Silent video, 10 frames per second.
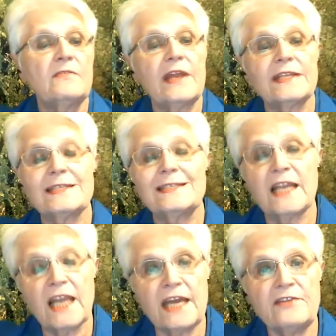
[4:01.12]
that it's
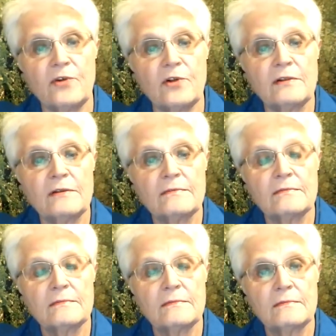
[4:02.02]
delightful,
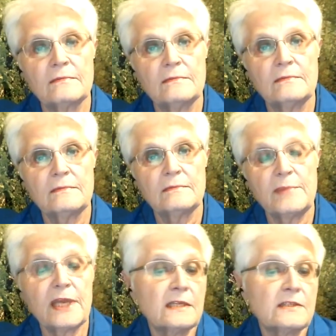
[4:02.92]

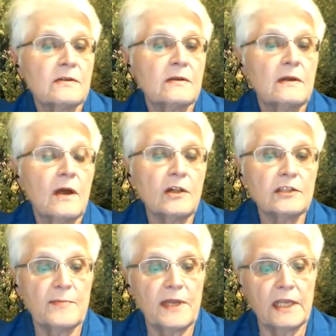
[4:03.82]
because
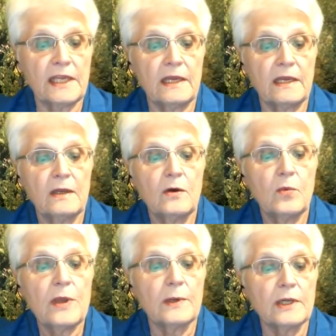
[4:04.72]
ultimately
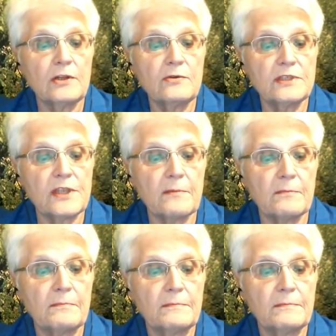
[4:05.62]
we will lose them.